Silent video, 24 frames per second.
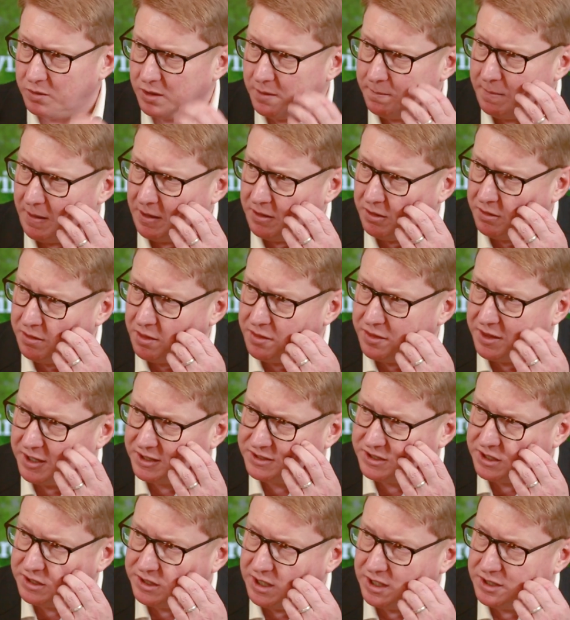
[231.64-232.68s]
what about other
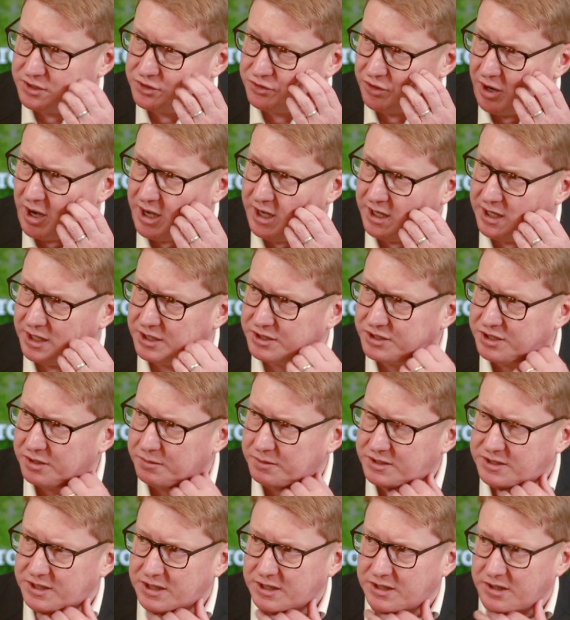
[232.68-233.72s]
things in drainage? Do
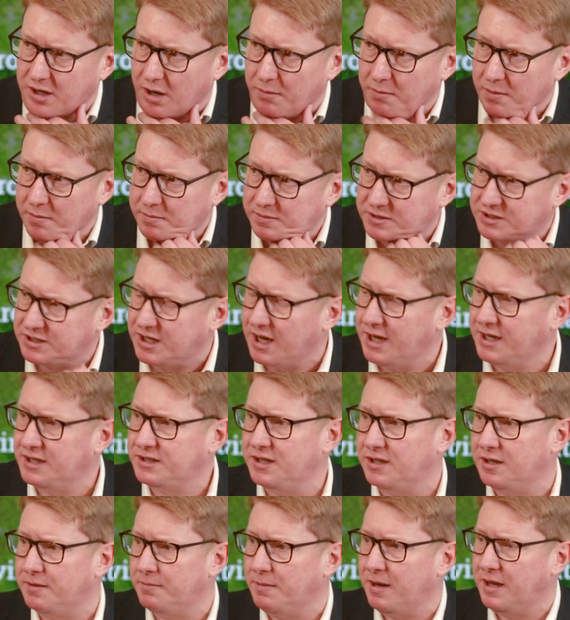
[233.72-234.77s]
we see common mistakes
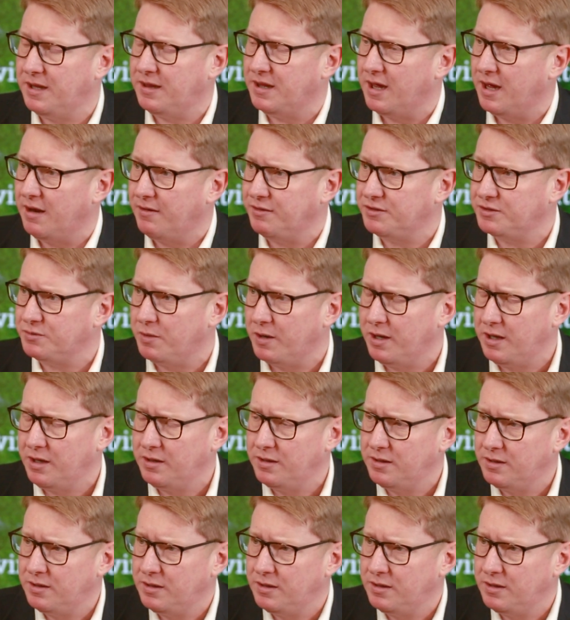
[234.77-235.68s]
that are made there as well?